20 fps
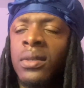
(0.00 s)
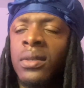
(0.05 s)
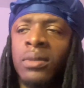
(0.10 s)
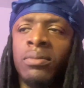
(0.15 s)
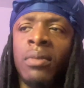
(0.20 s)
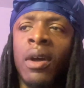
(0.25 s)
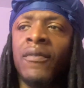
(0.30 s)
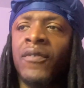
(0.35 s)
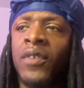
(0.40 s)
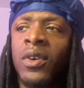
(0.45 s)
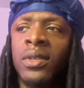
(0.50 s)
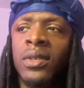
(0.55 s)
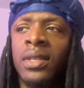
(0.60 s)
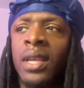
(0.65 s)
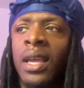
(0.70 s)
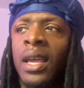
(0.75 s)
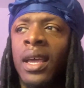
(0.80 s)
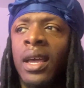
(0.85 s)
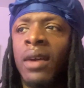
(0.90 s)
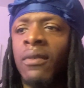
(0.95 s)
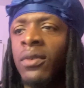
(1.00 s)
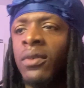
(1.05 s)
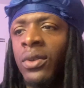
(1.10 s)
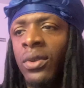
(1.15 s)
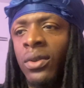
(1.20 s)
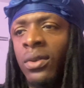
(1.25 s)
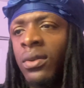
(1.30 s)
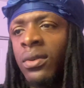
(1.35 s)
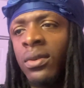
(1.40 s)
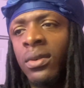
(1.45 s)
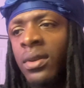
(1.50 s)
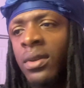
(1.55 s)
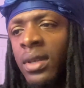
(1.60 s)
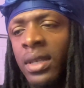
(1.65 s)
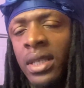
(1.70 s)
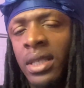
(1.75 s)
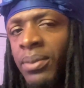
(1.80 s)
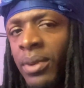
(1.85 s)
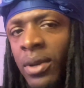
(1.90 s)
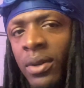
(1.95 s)
It was my first time ever
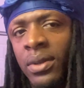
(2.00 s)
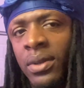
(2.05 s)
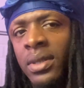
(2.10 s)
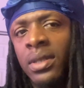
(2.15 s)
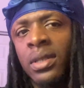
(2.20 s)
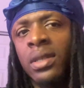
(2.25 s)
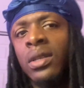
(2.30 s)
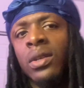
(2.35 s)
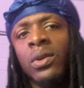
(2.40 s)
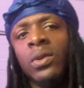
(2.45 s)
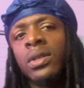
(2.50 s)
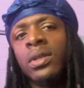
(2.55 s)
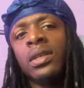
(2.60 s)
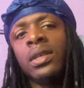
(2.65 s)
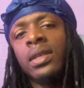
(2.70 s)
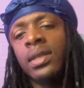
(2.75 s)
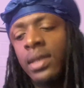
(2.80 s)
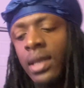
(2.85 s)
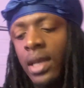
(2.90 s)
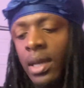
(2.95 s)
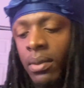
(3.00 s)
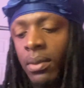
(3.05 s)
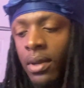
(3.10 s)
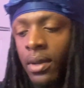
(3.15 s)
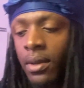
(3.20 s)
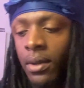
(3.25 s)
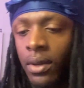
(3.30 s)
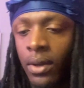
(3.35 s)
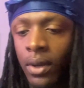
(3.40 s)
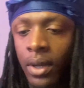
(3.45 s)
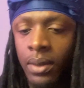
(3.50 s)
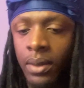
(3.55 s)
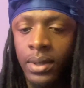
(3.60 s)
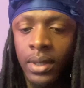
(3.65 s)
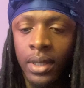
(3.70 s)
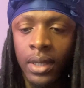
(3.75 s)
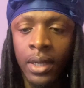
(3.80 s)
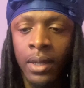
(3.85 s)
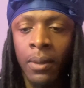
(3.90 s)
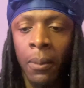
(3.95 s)
experienced losing a sibling. You know what I'm
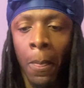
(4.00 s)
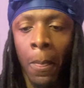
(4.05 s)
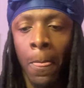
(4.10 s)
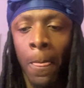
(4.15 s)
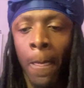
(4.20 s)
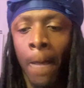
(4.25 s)
saying?